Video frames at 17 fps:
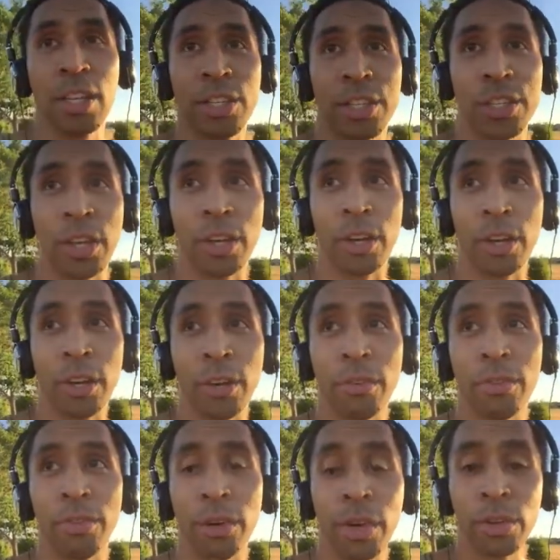
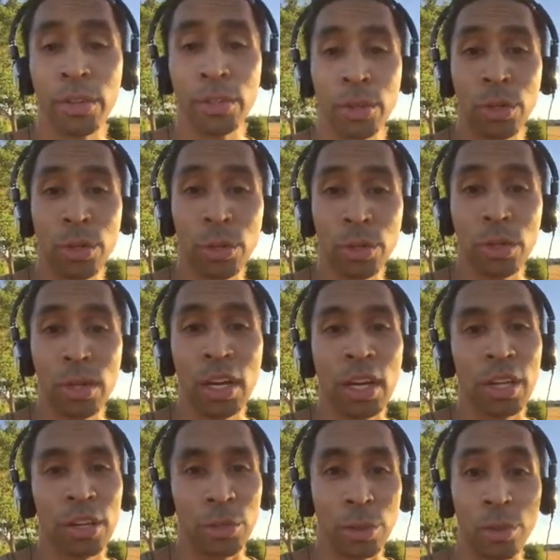So for those of you
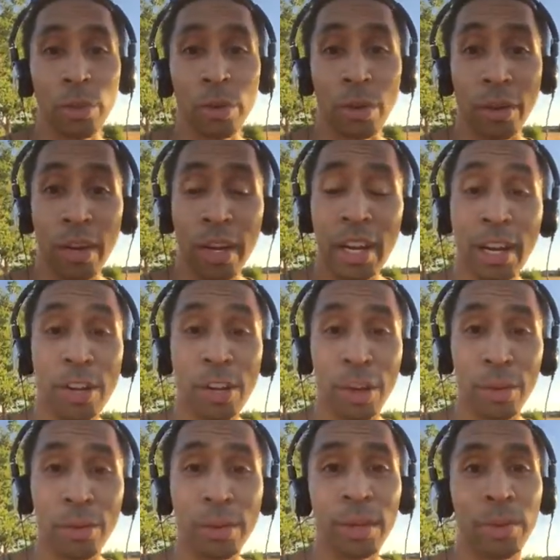who, who already
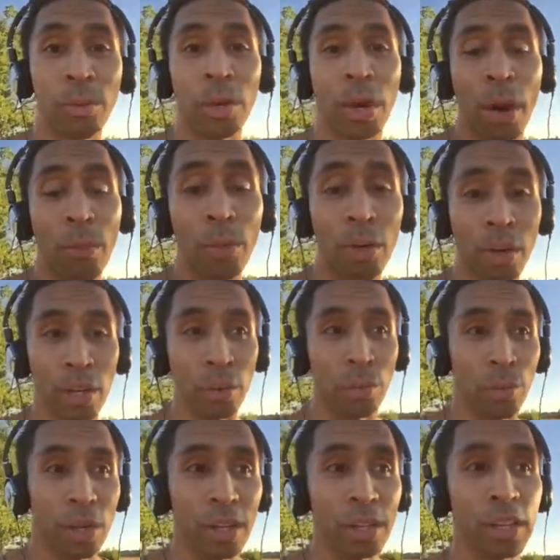know what I'm
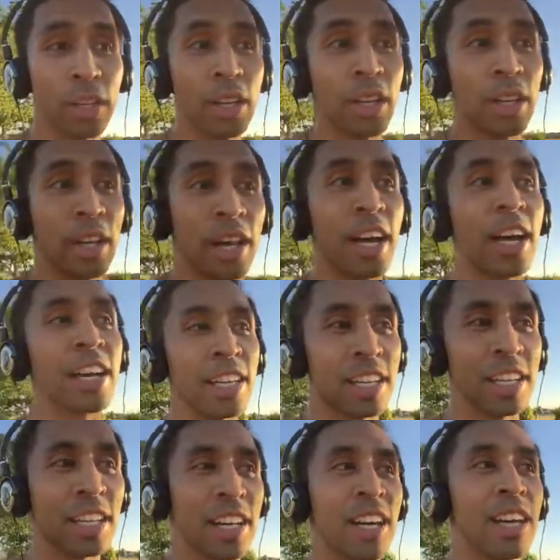working with,
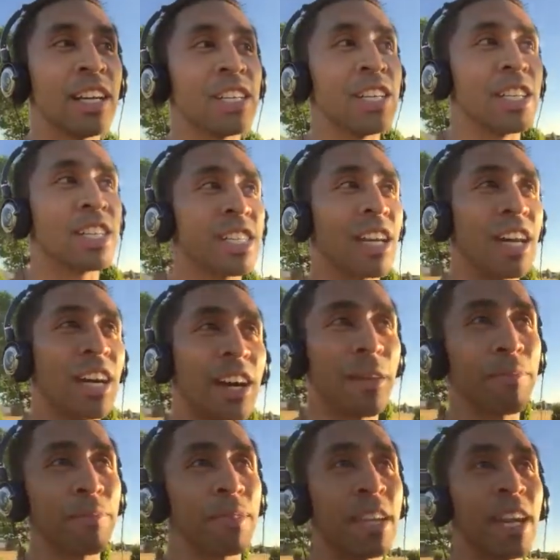just,
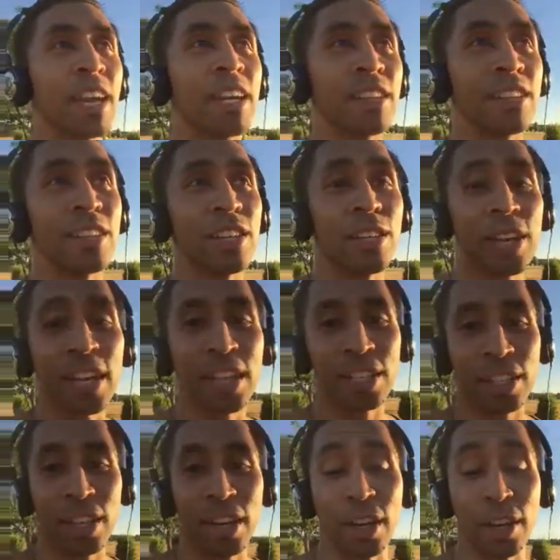um, yeah, you
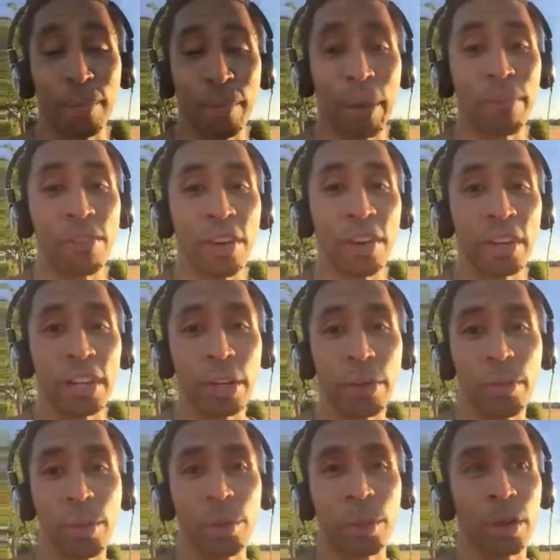guys, um, I'm very
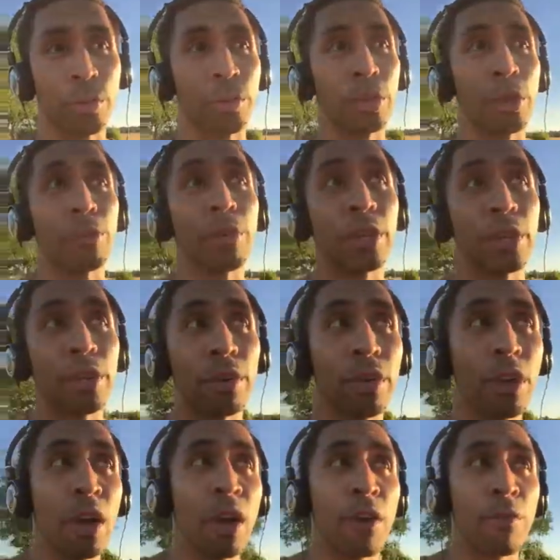glad to be working with you, but
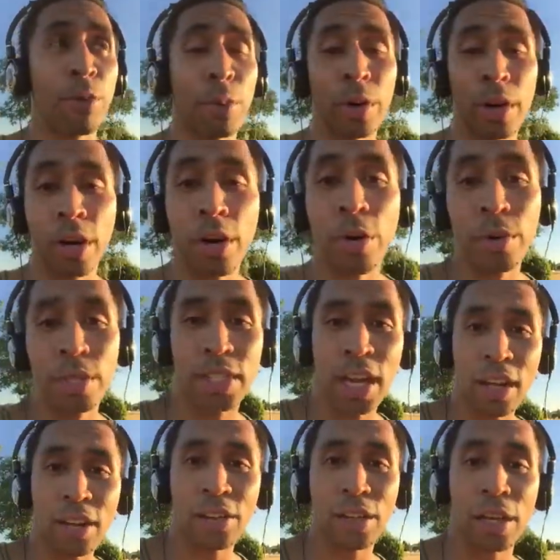the, if you want to know
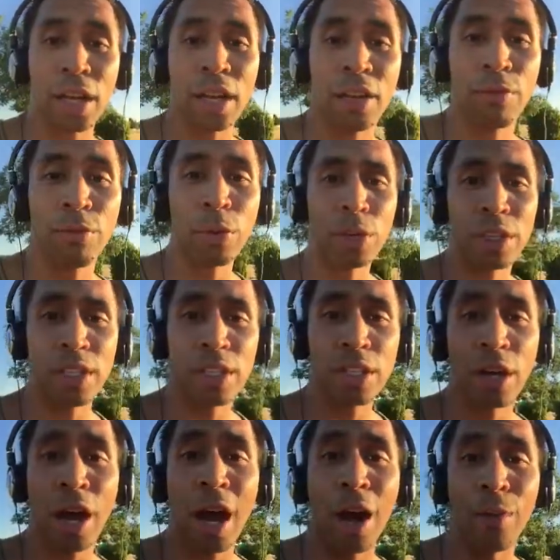exactly full in
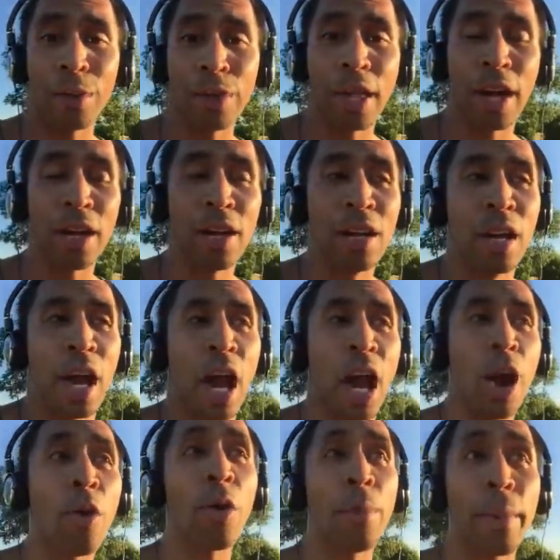detail how with that,
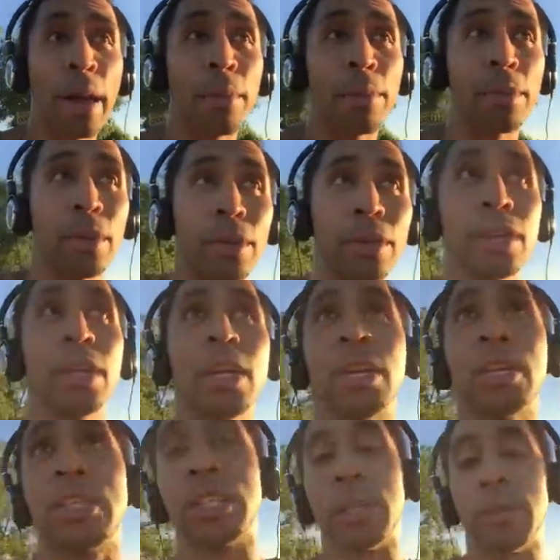how I'm able
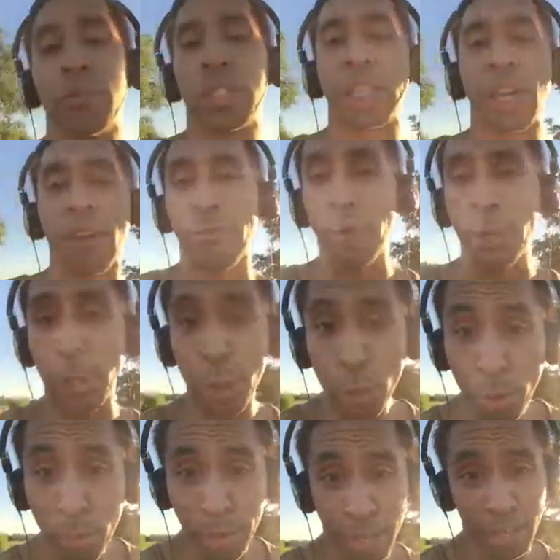to save
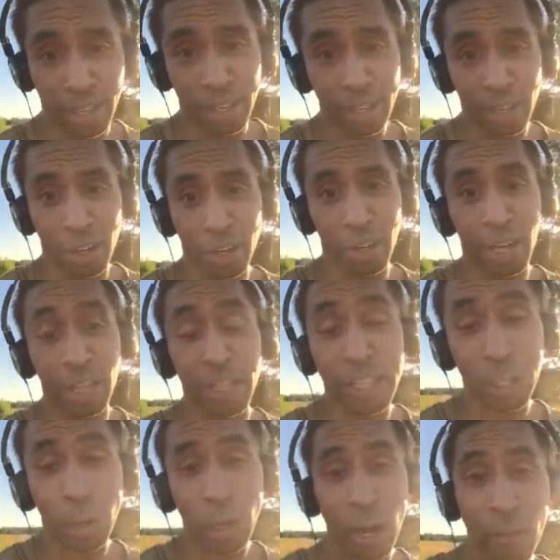you money, okay,
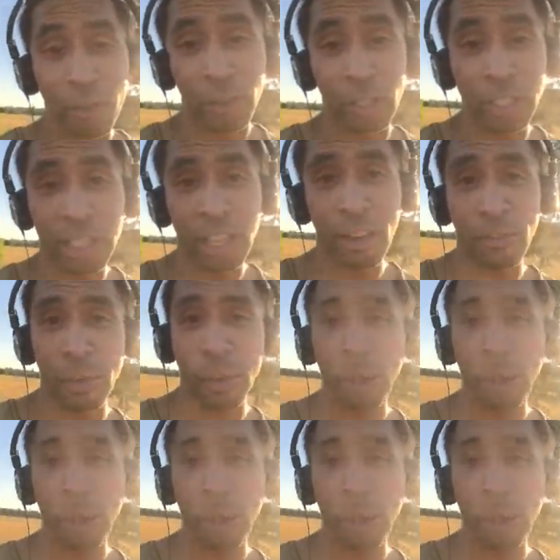listen carefully, save